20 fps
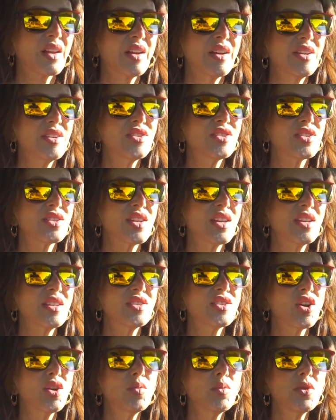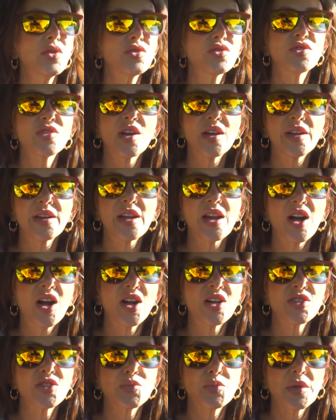He's he's almost Donny
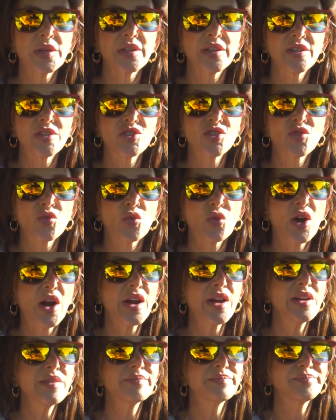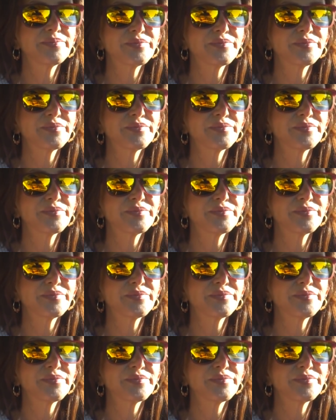Osmond-ish, right?